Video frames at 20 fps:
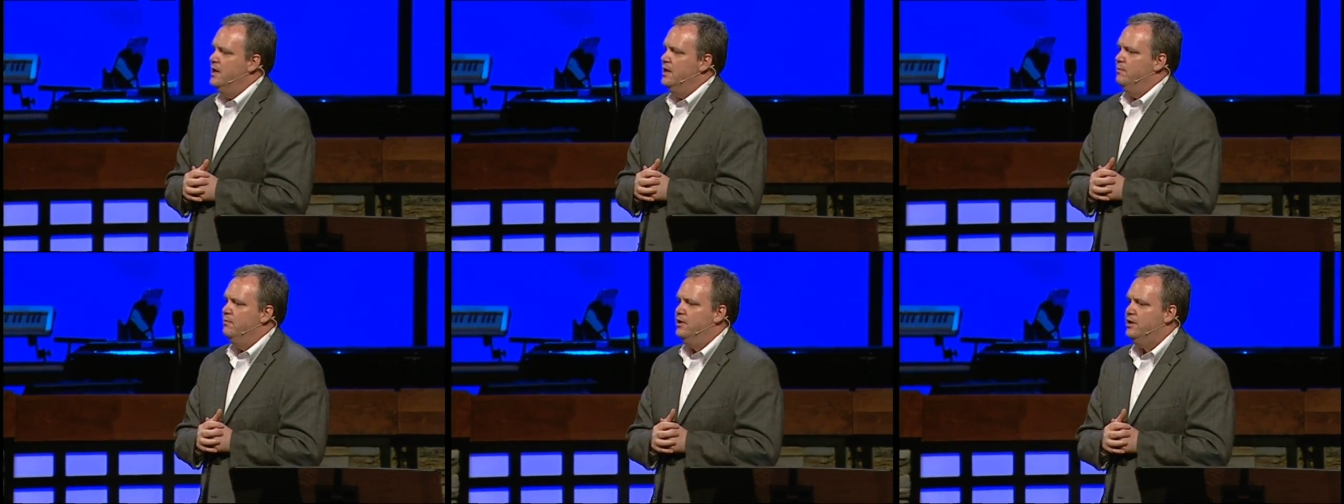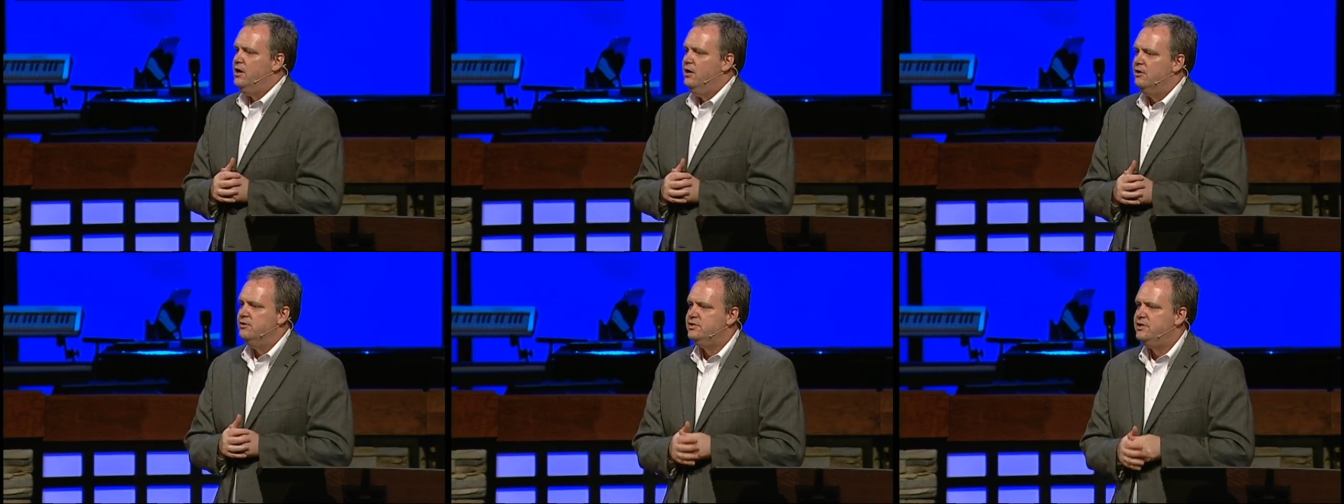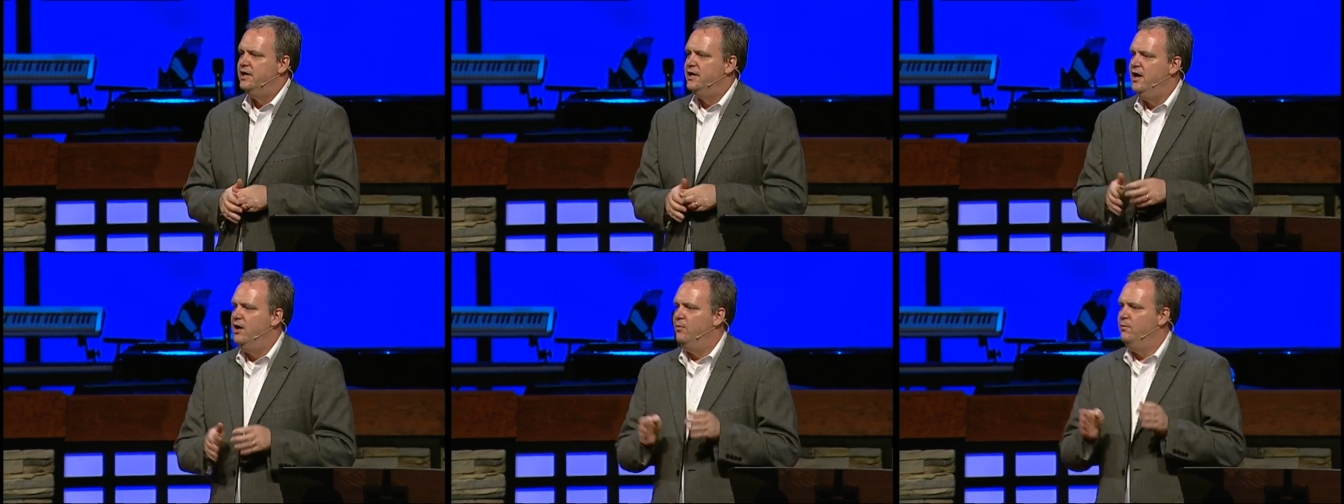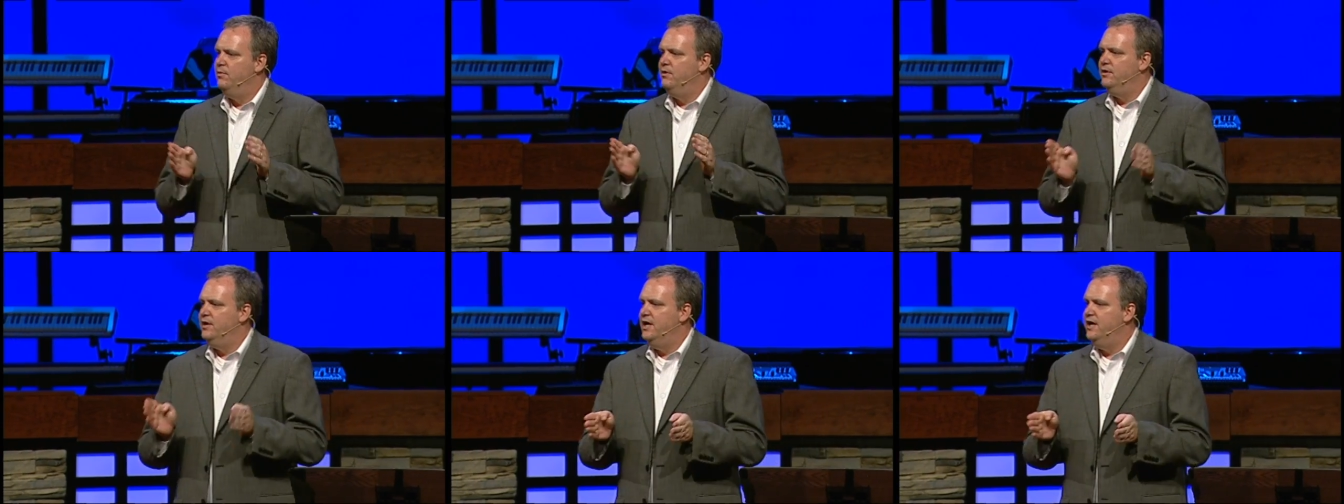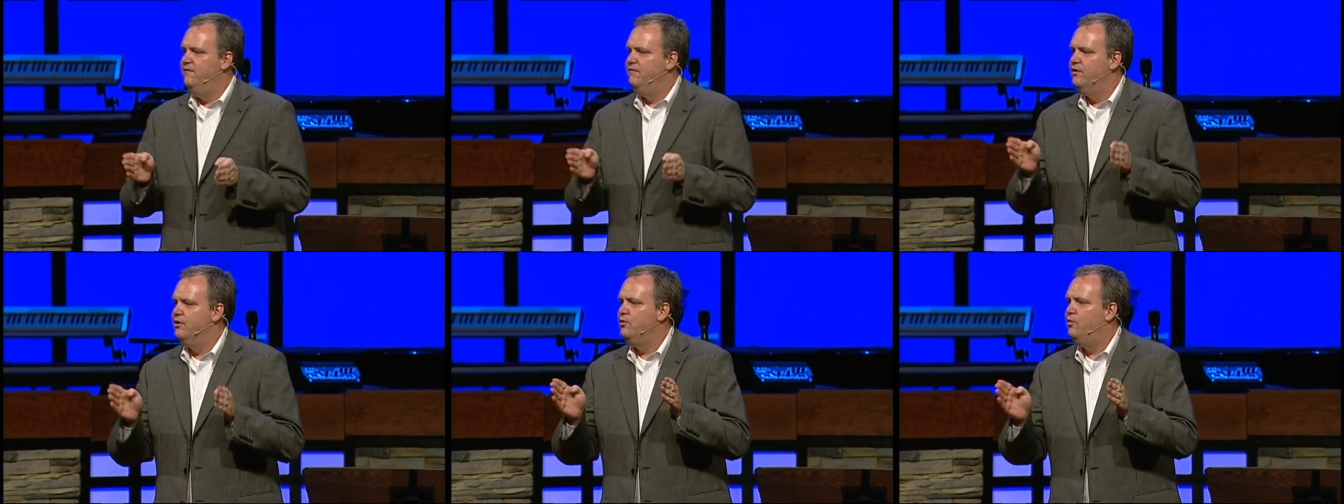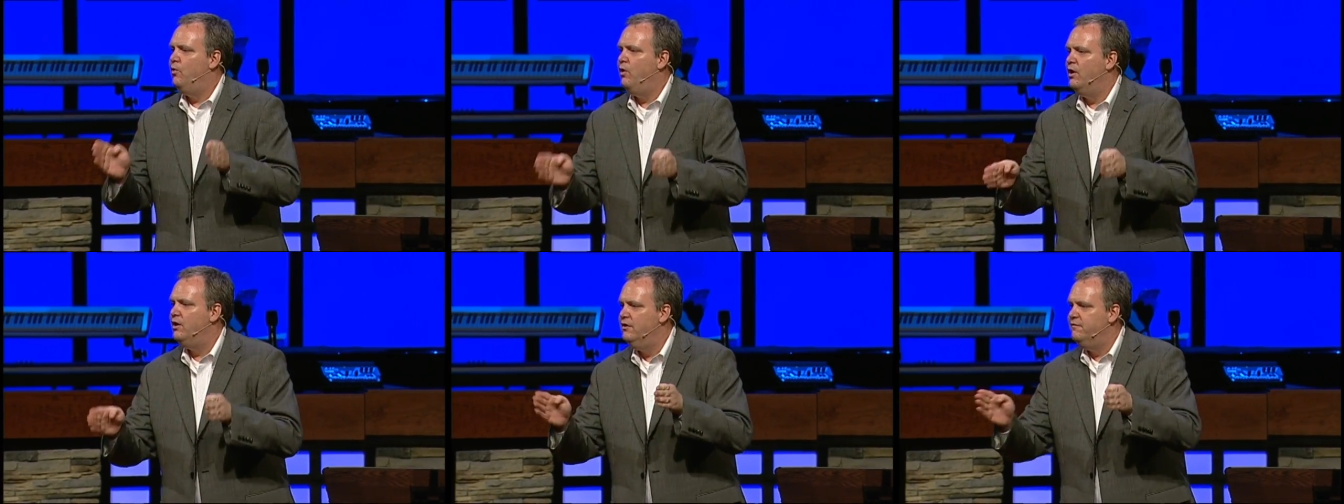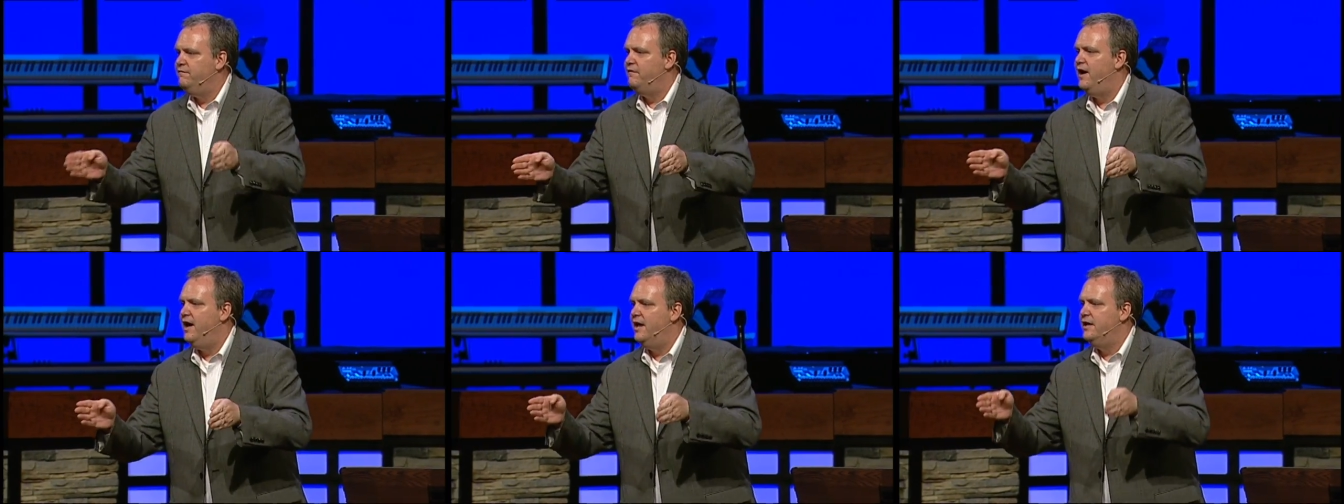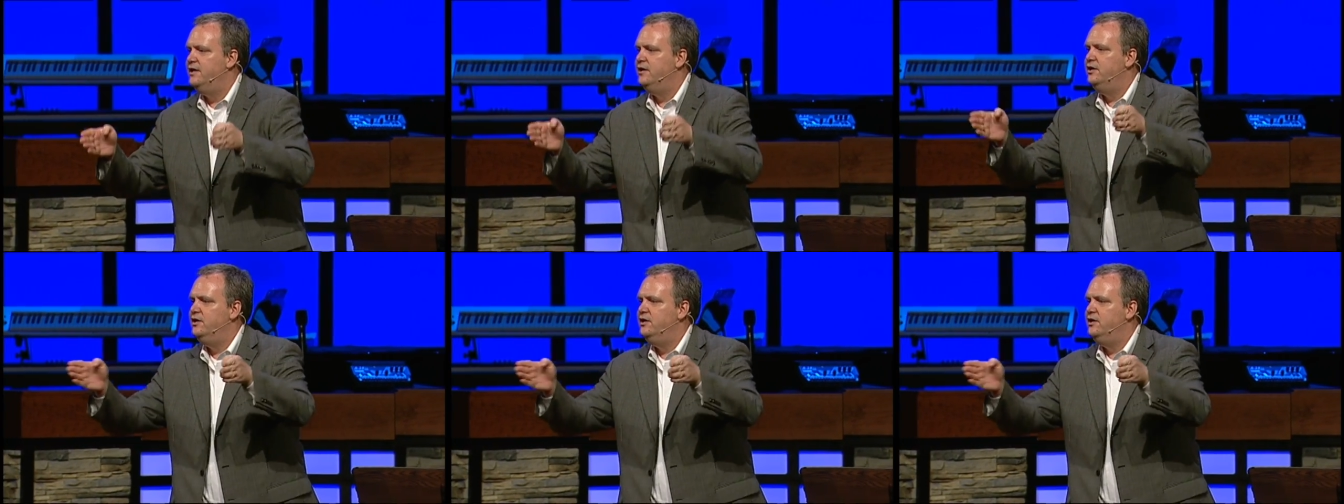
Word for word: because they don't believe they're qualified to